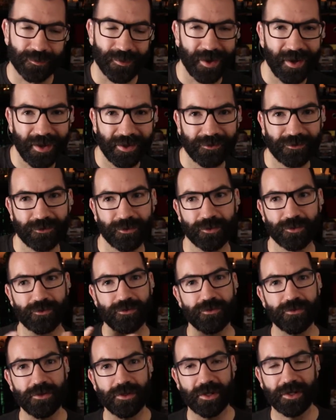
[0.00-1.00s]
ISO
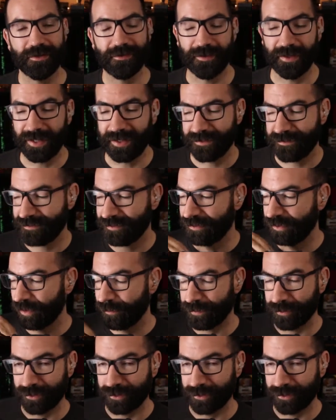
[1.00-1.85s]
to LUT and setting up a